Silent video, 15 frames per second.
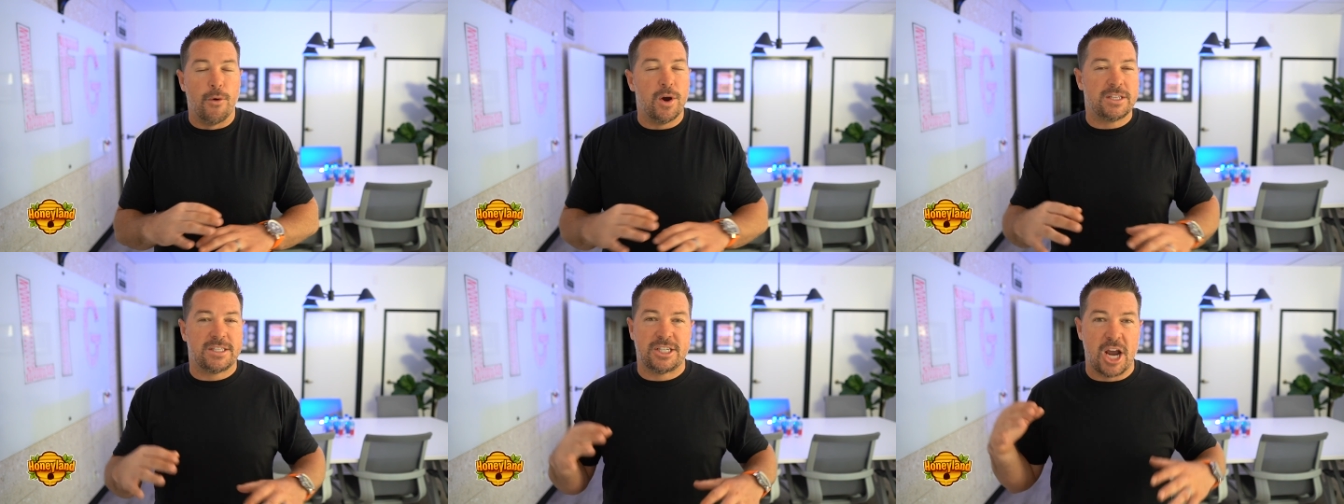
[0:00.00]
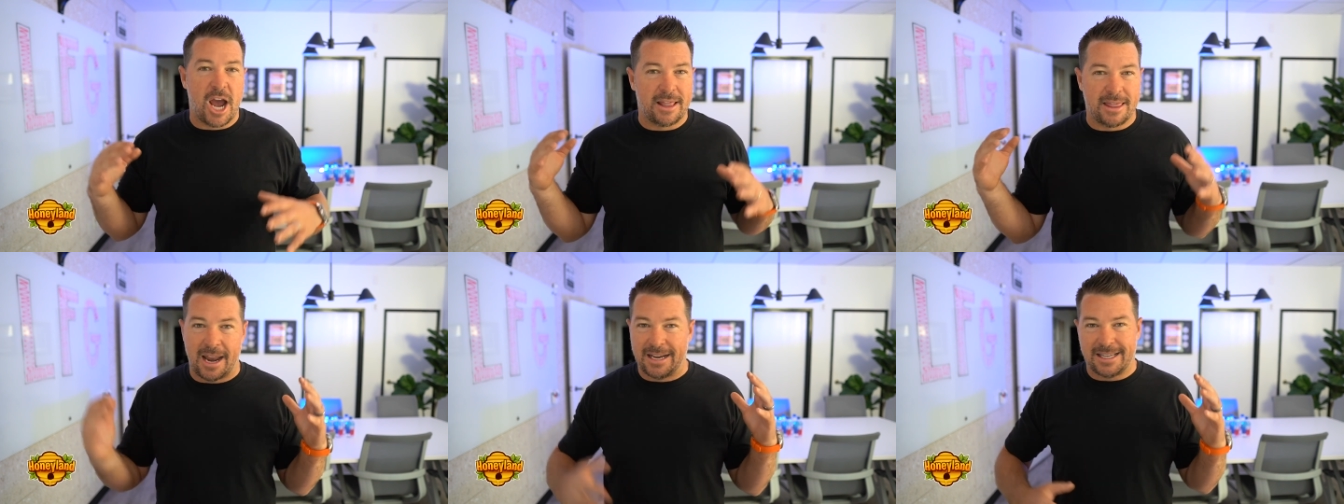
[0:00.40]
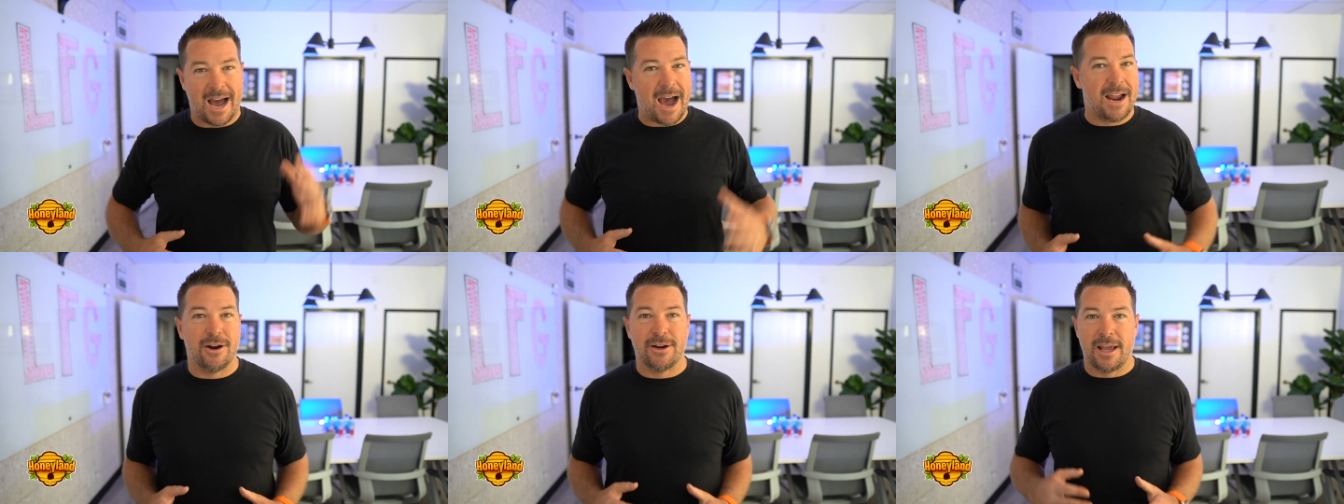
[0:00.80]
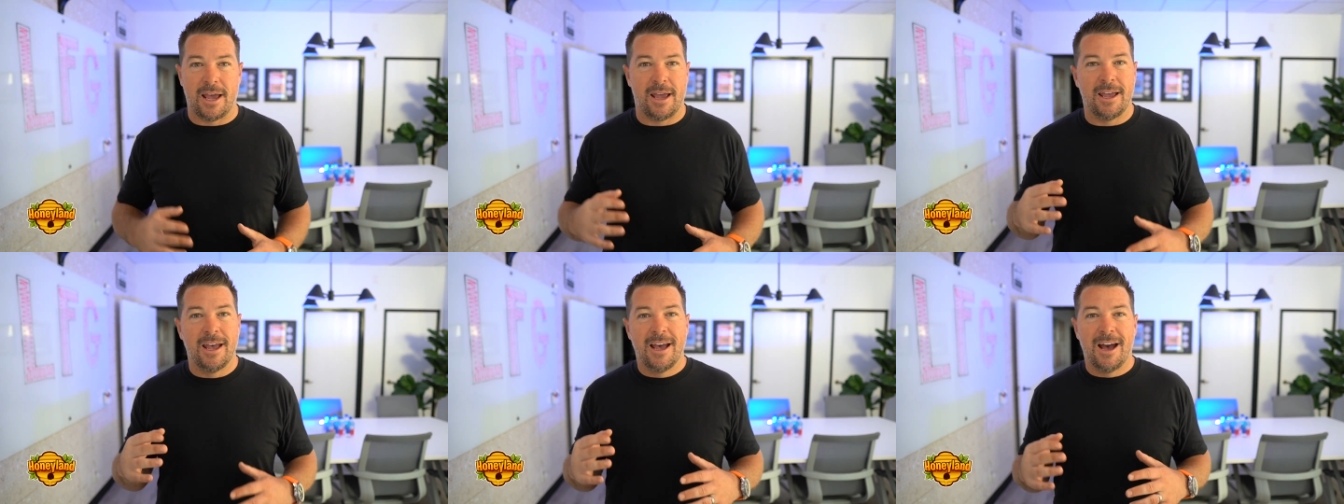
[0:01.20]
voice chat that entire
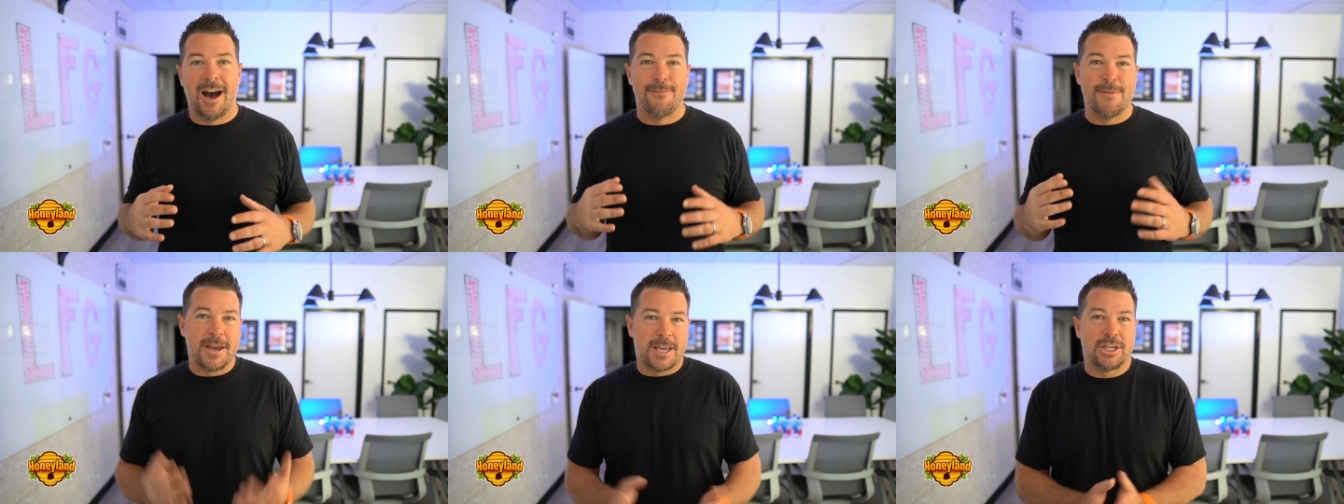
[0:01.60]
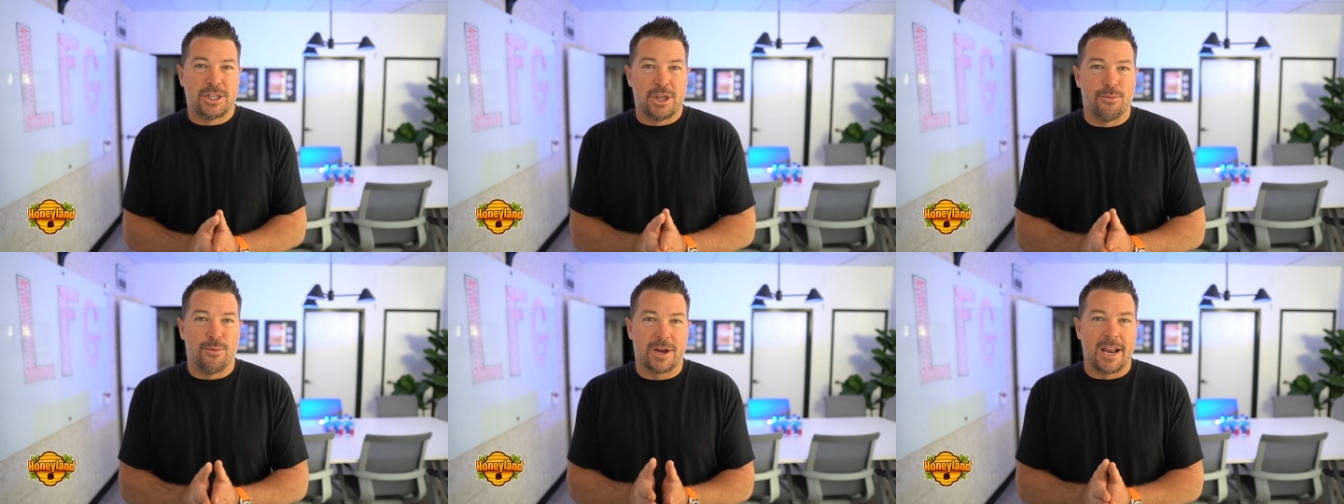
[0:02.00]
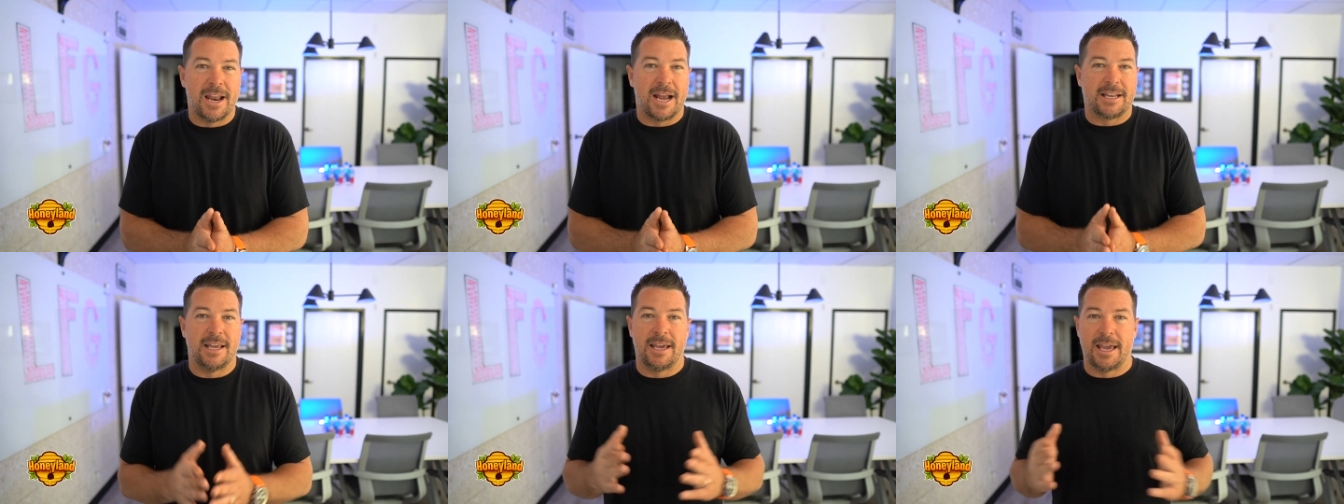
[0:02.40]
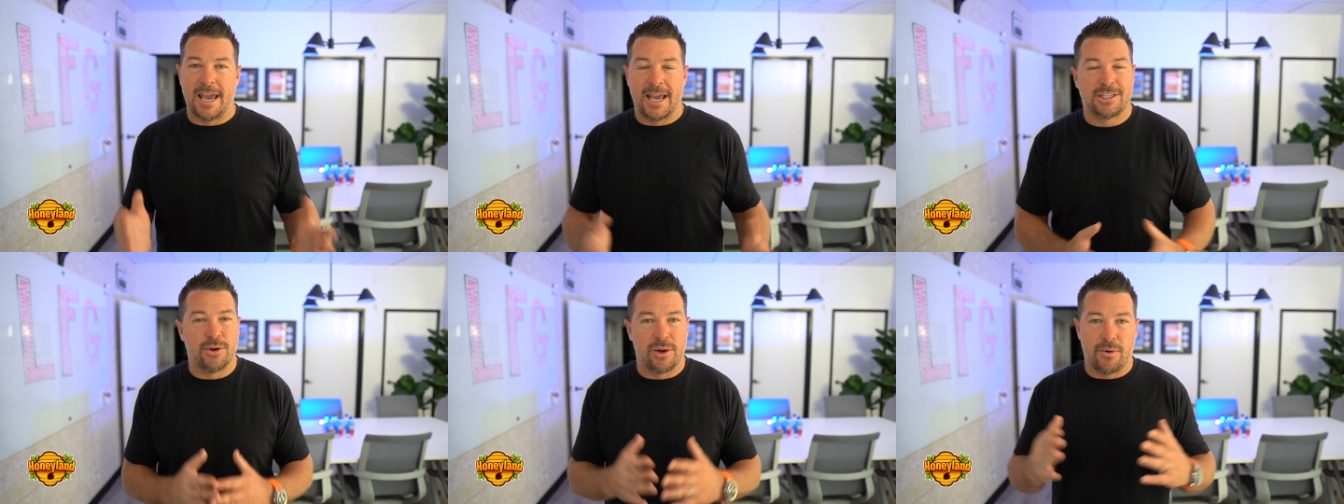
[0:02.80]
day, making sure that we're connecting,
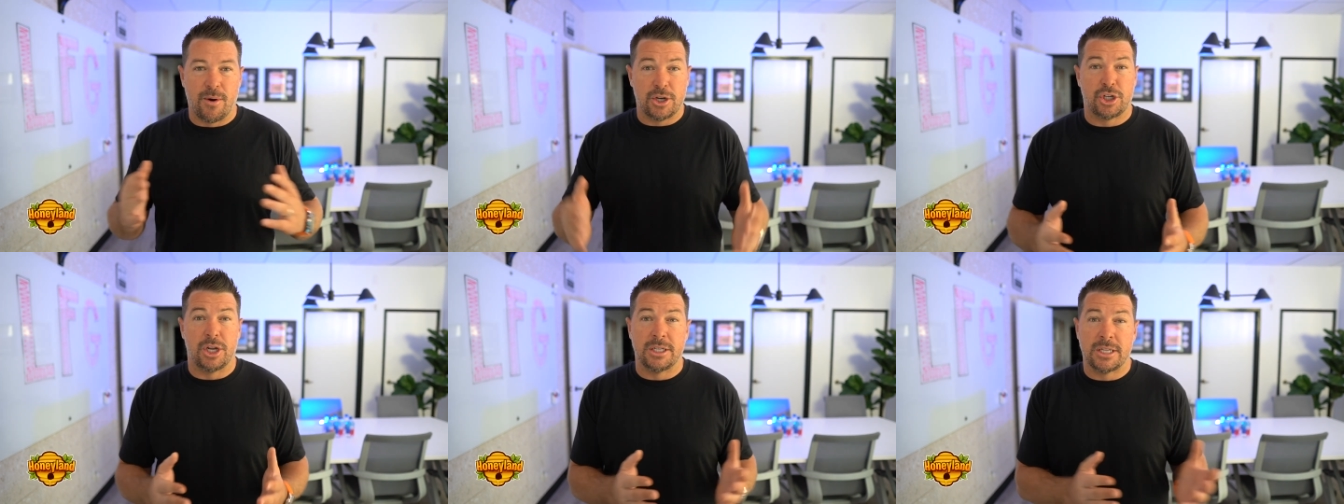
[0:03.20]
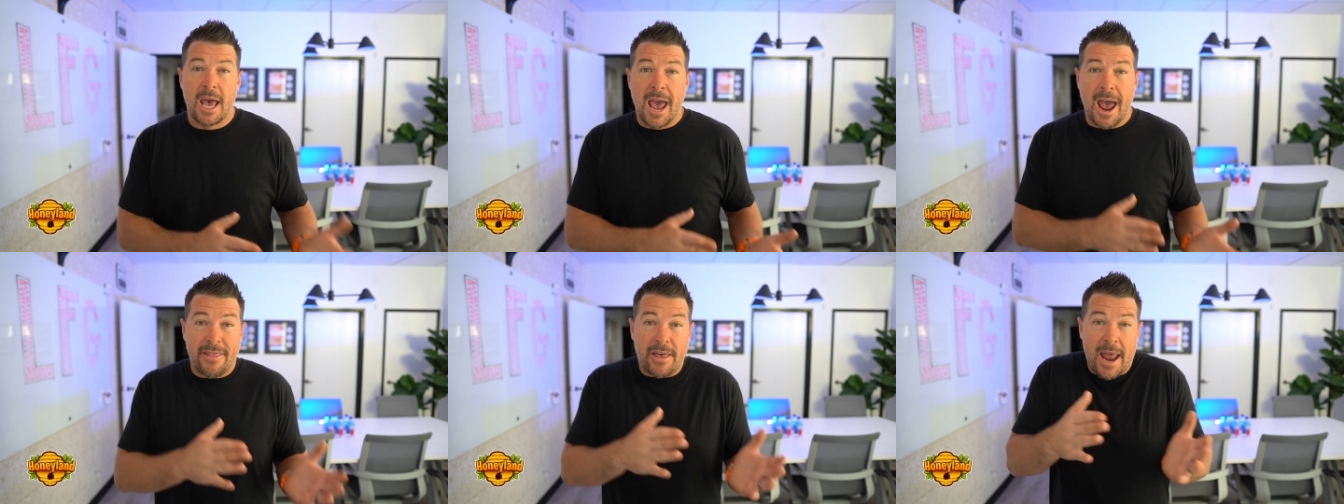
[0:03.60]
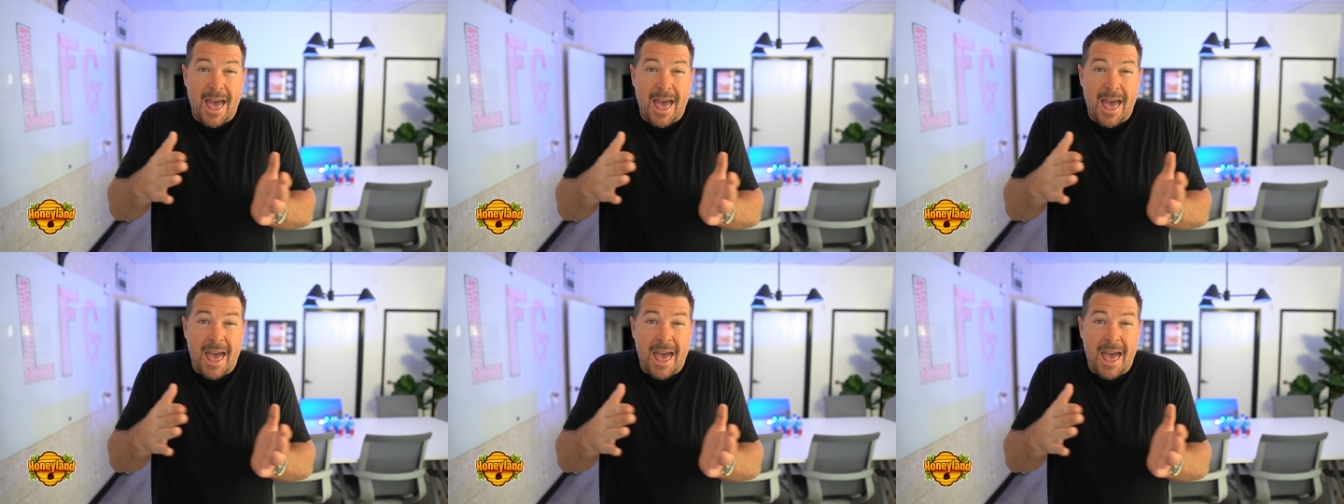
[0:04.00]
answering questions, and then